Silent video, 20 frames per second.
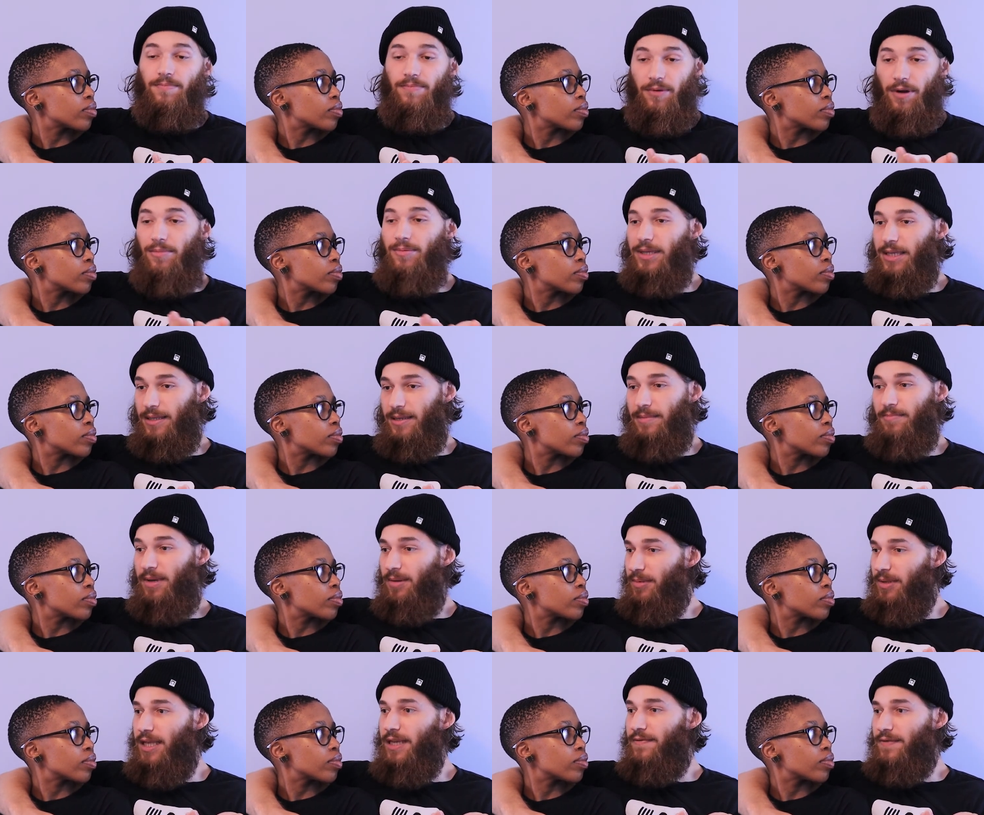Speaker 1: probably they
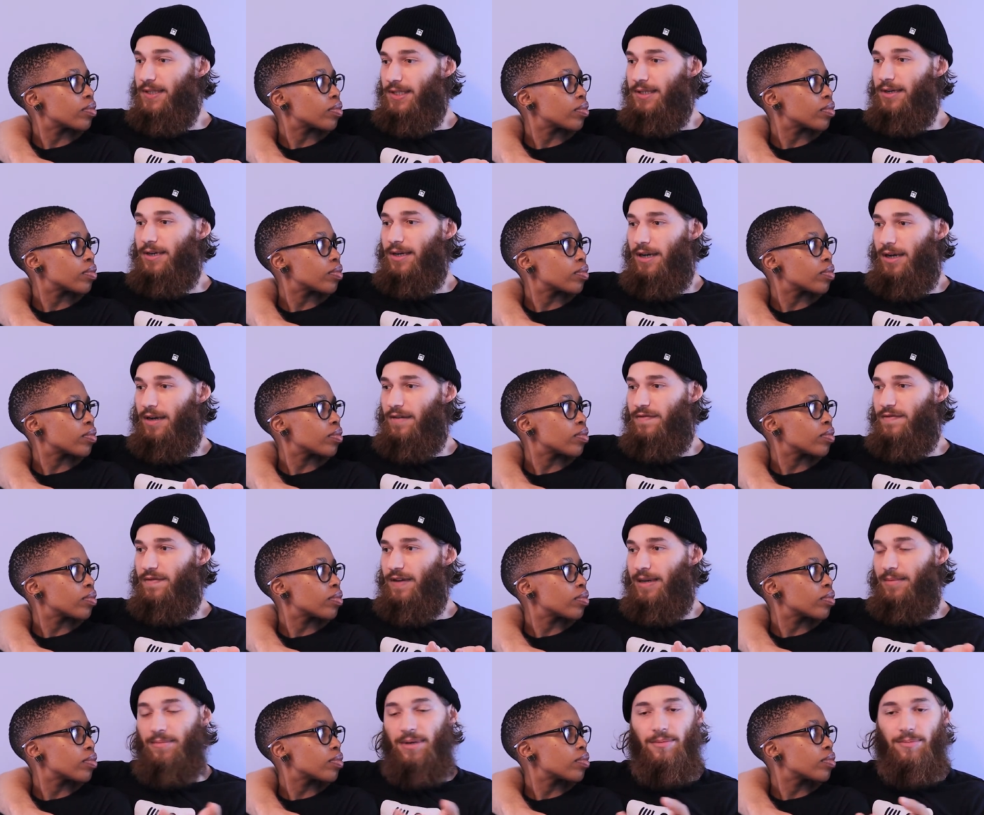maybe they even start off,
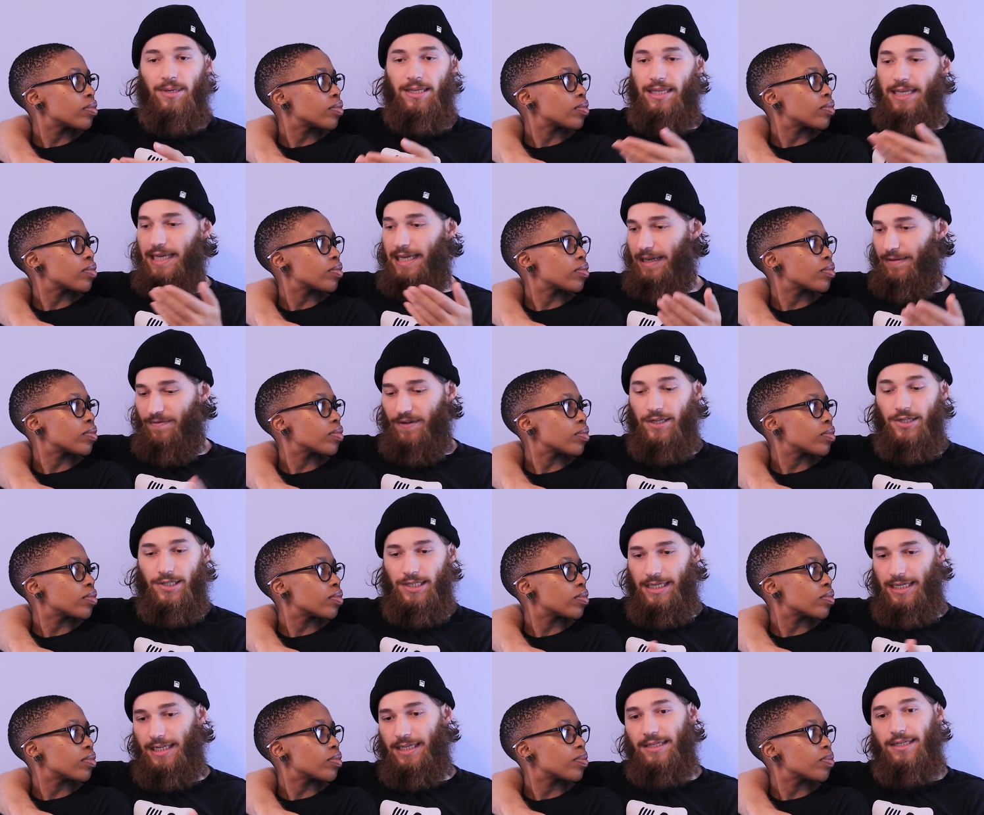and maybe they eventually
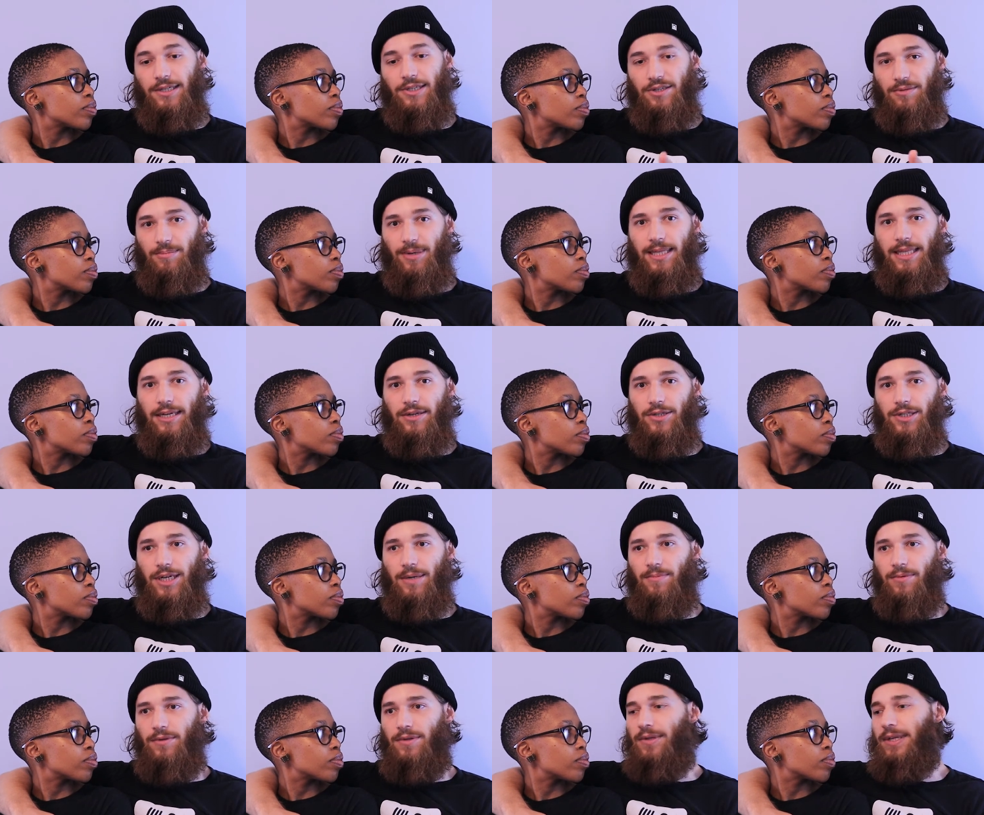get conditioned by their job
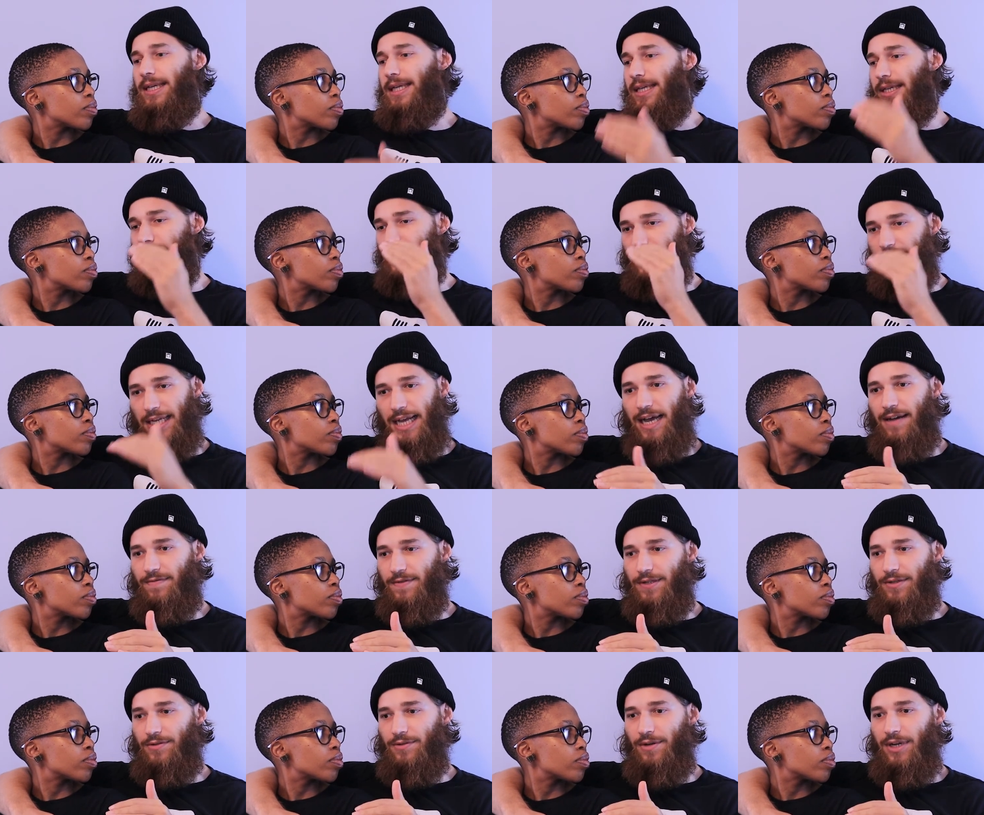where they're like, you just have
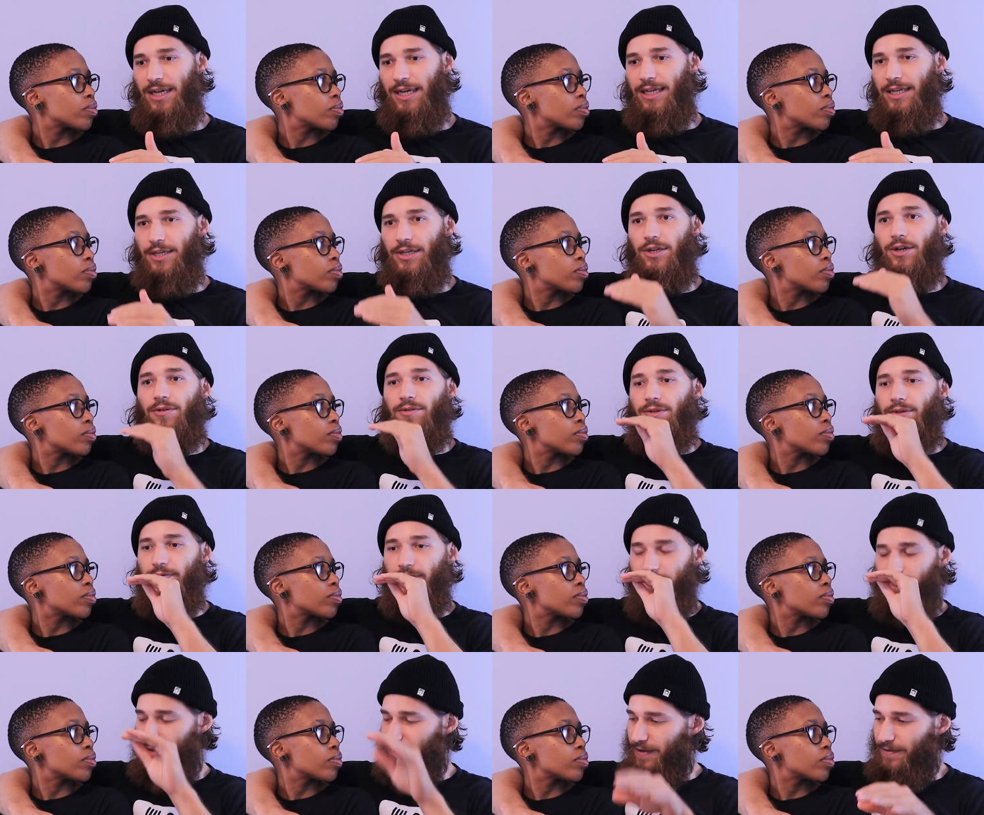to, you know, you,
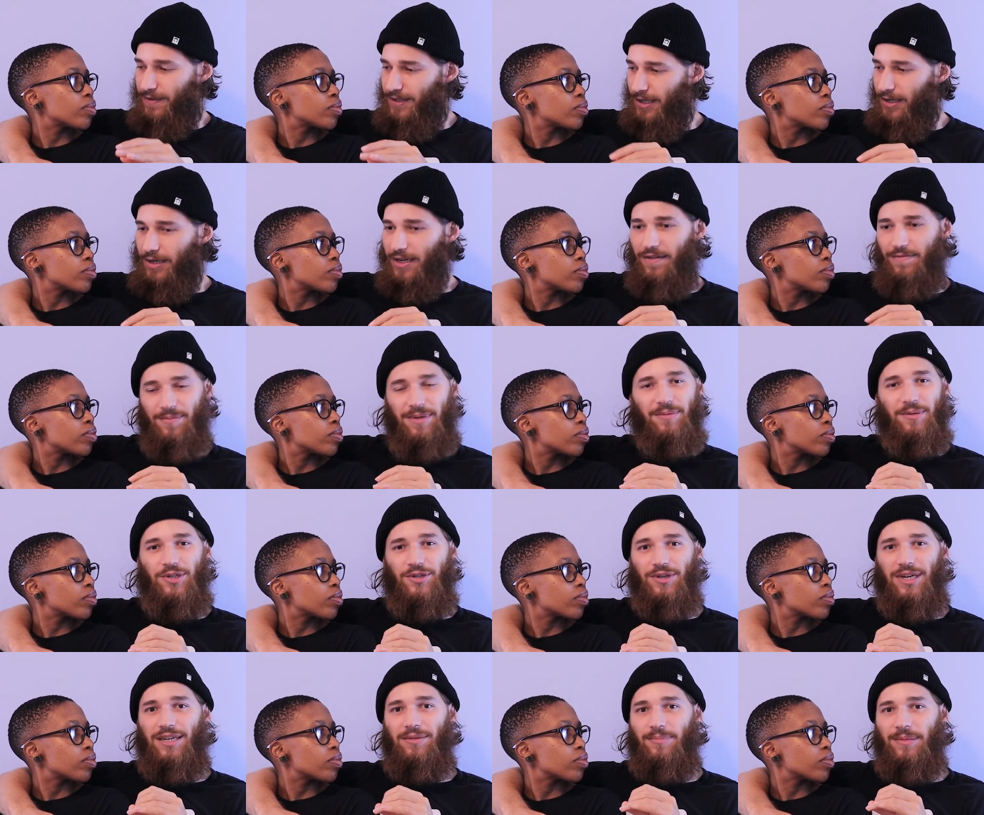they start off maybe
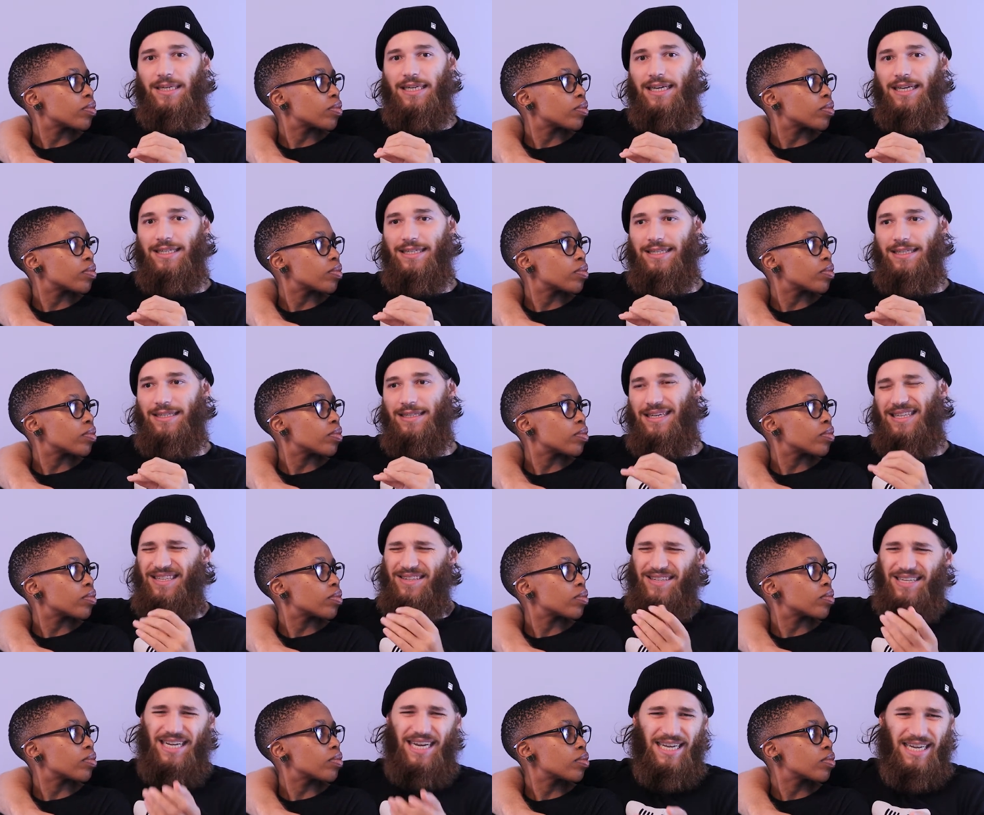trying to be nice to them, and they're
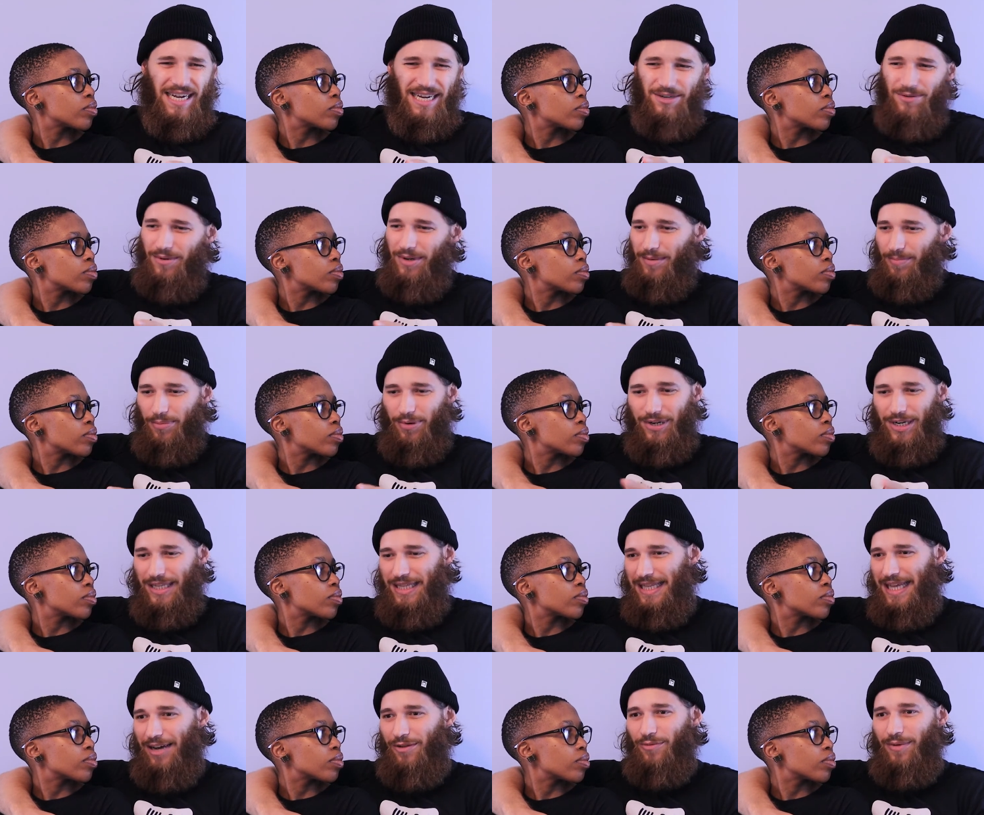like, I, I don't want to put it in
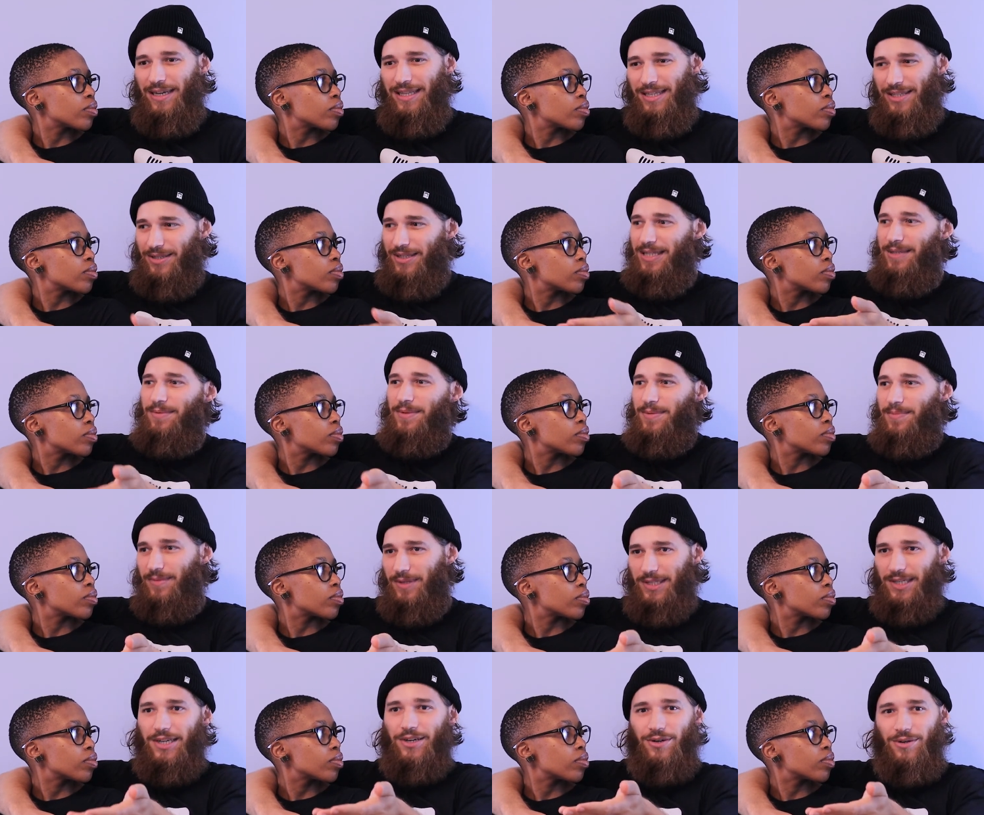that way, that seems it's
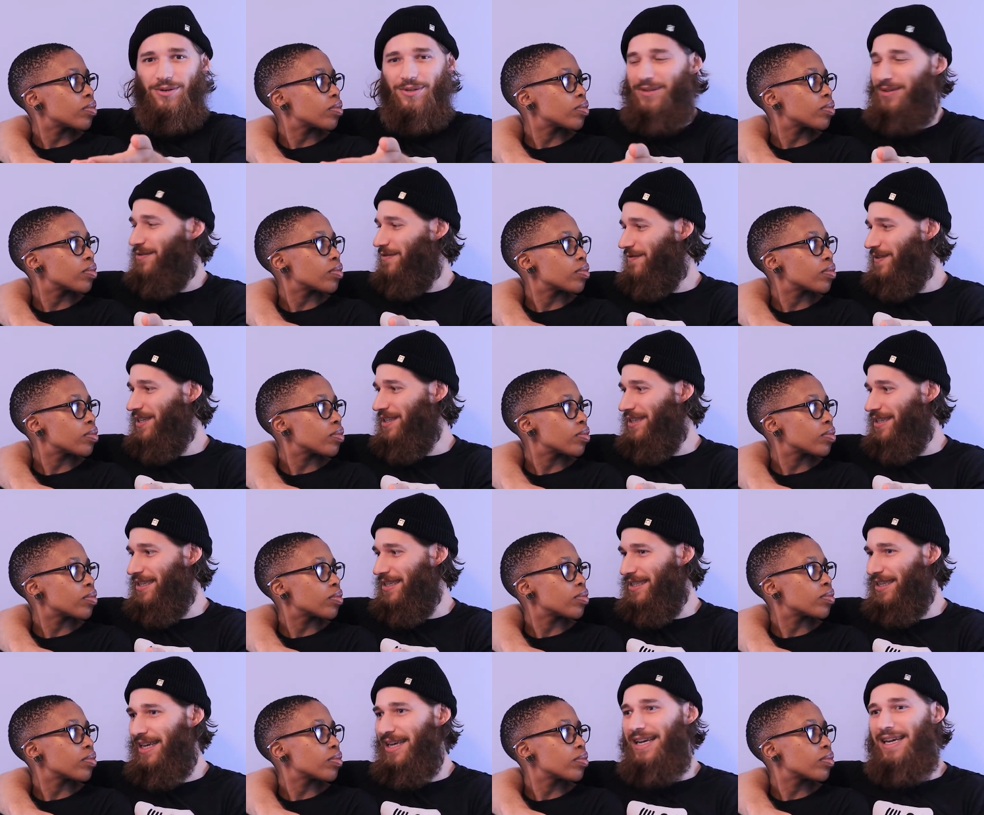gonna hurt their
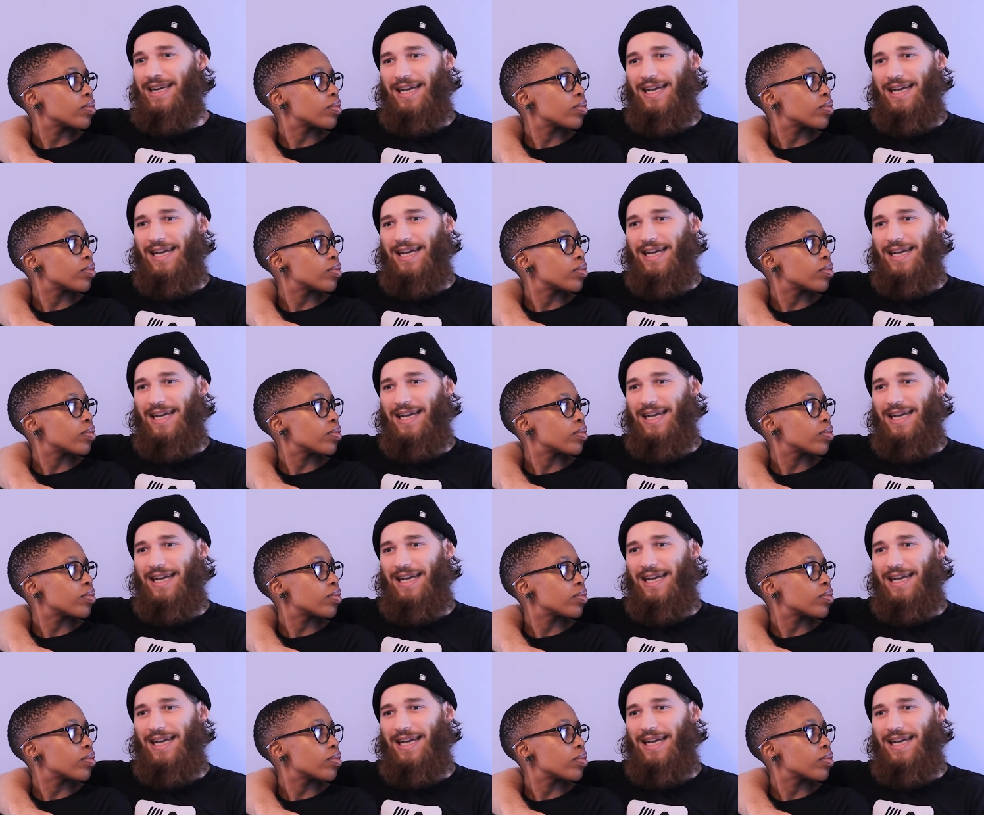feelings.